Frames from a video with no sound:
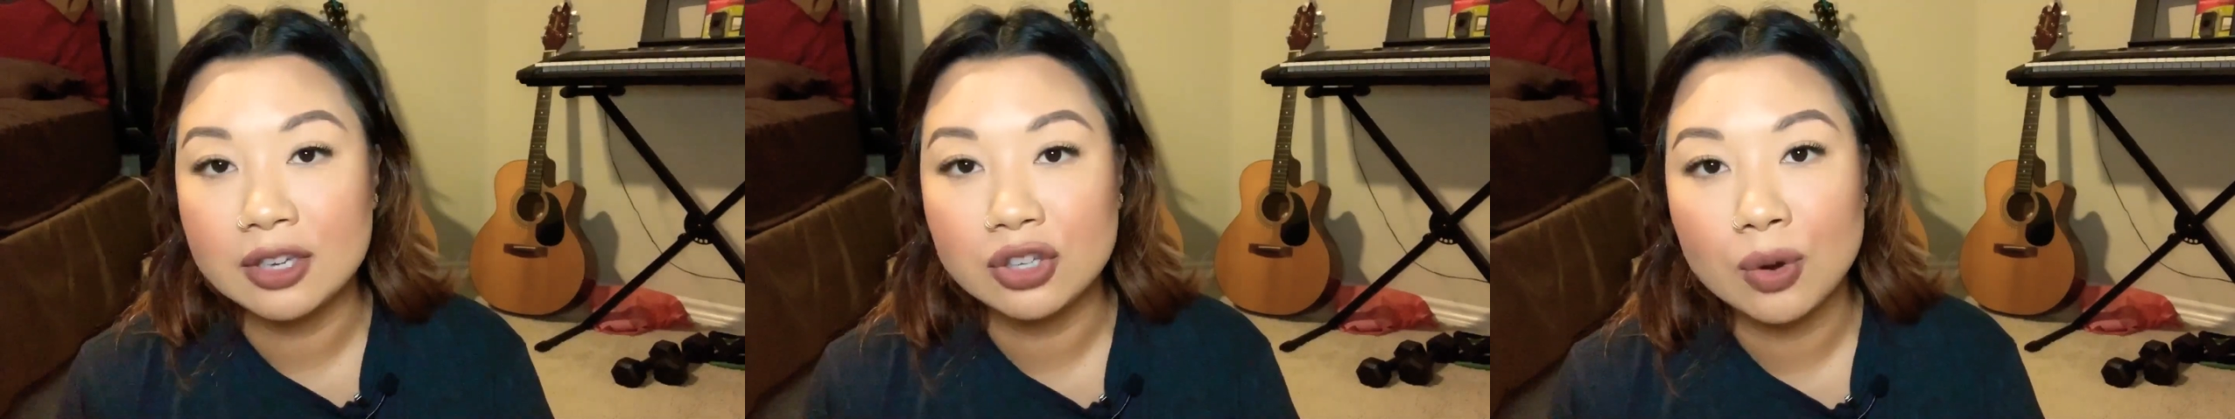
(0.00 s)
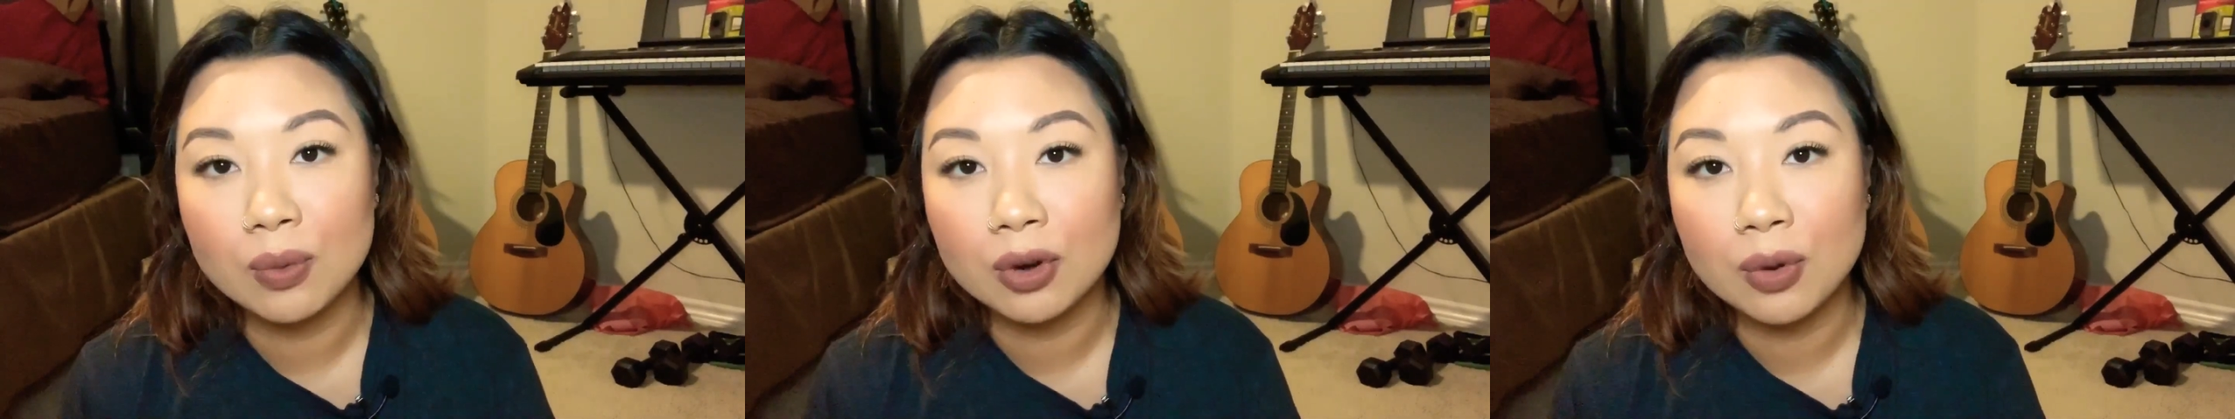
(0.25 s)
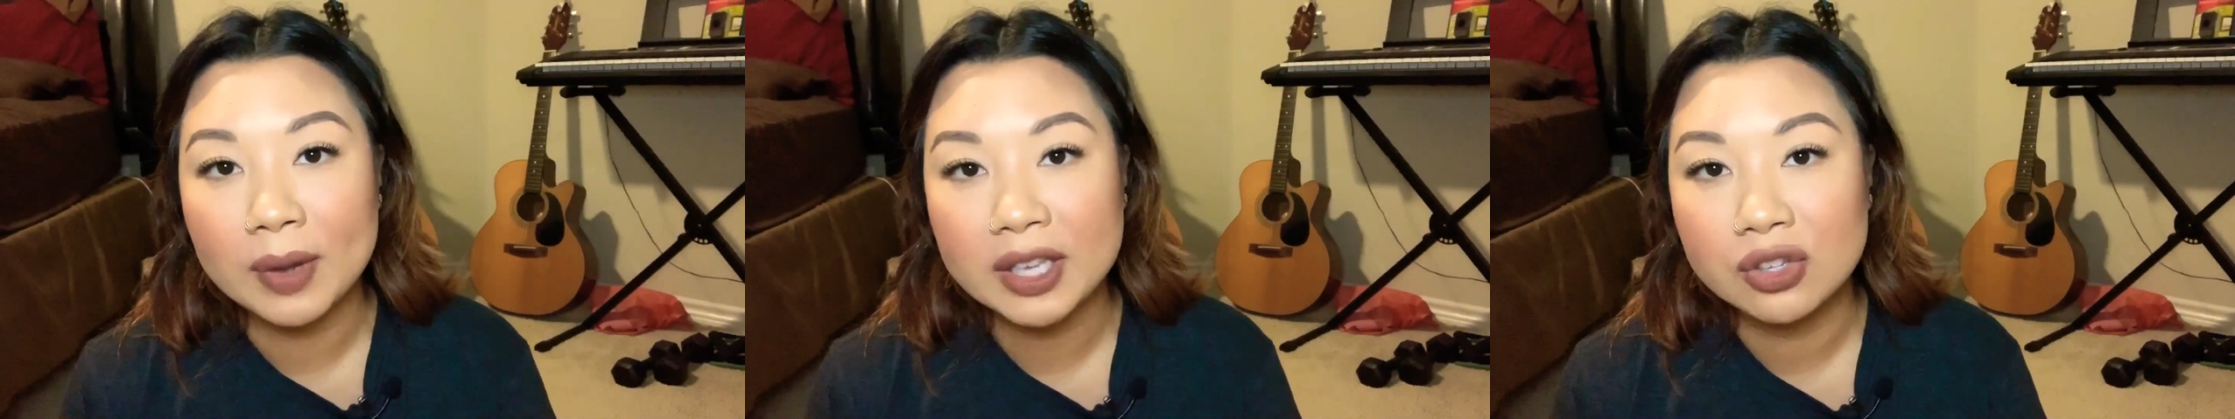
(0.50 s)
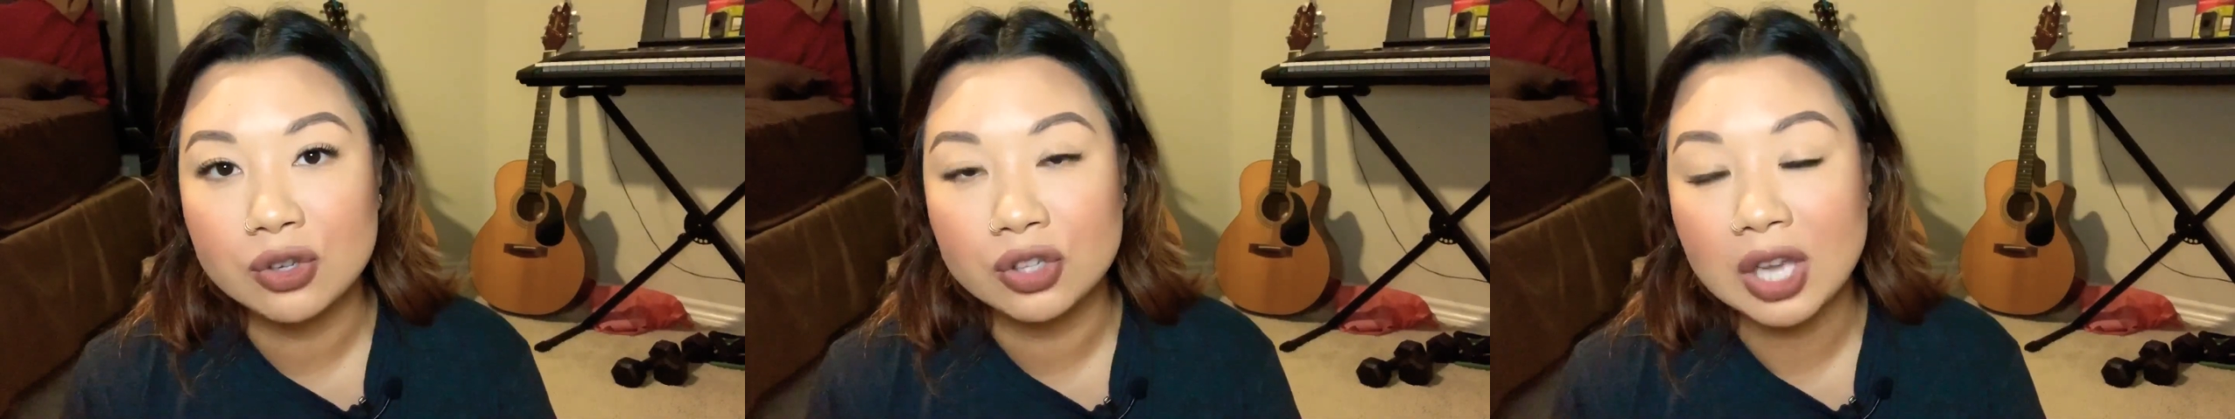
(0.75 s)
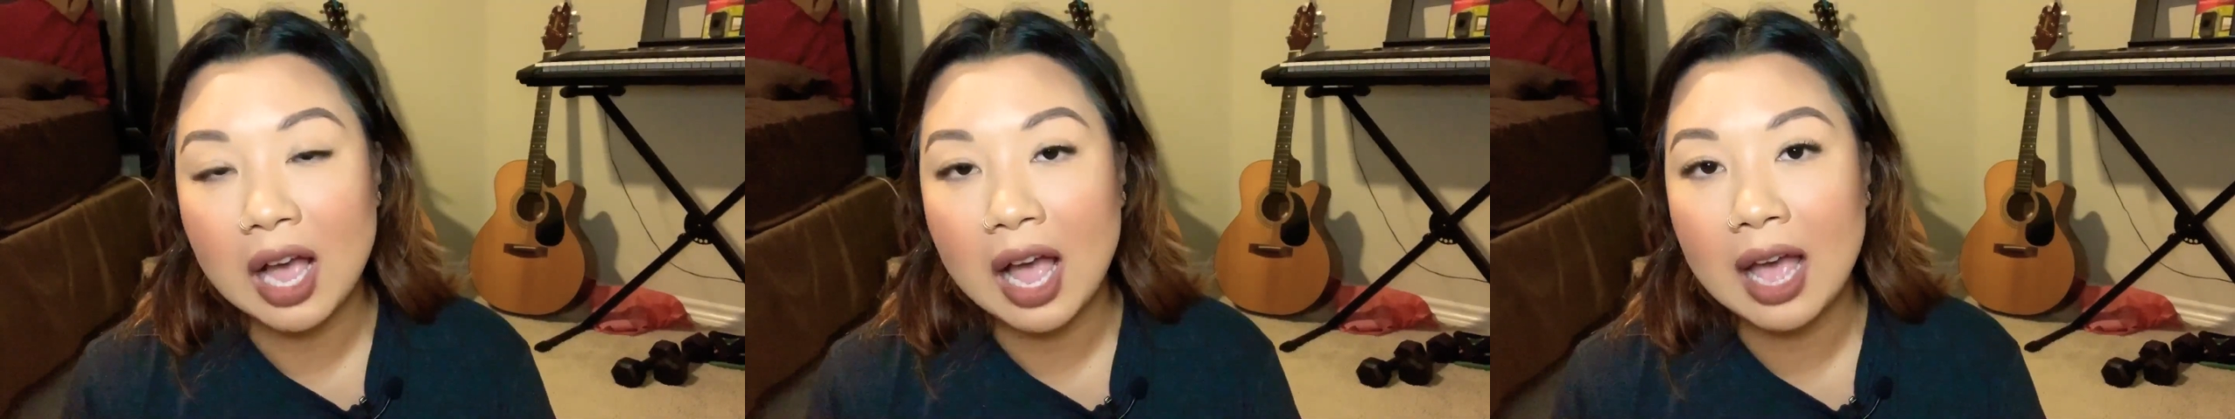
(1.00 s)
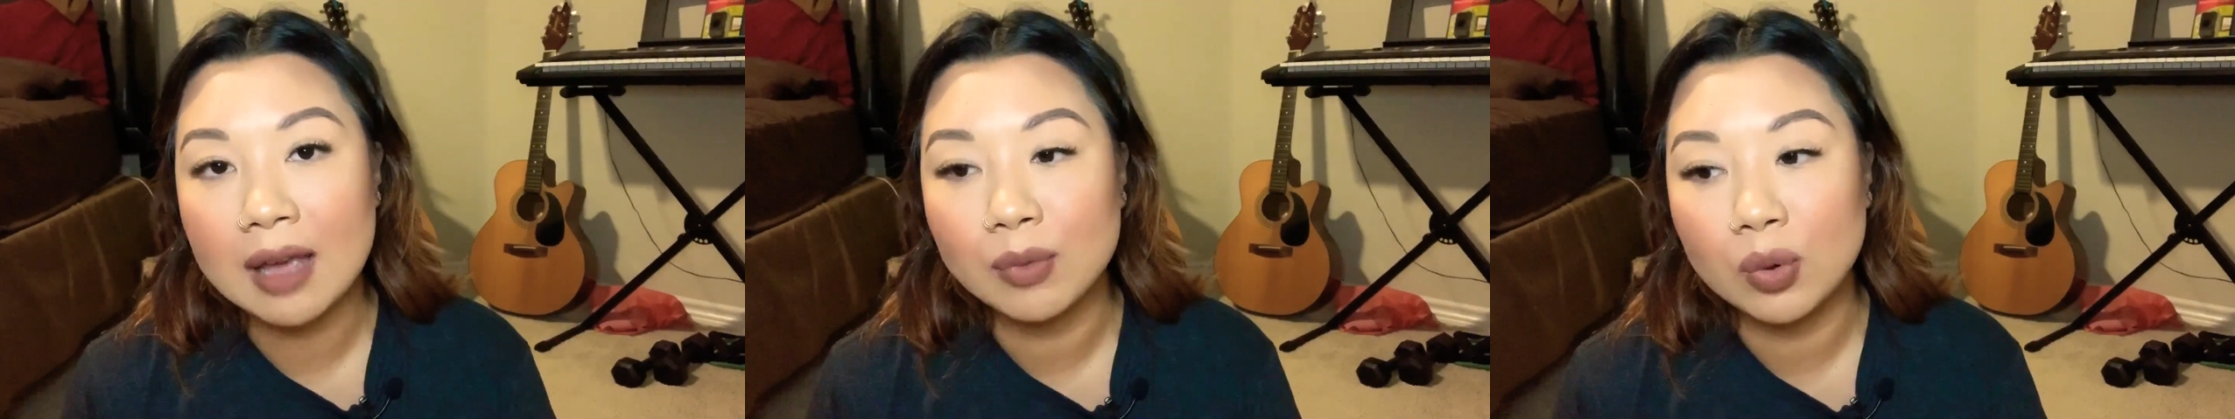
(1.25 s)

don't want to waste your time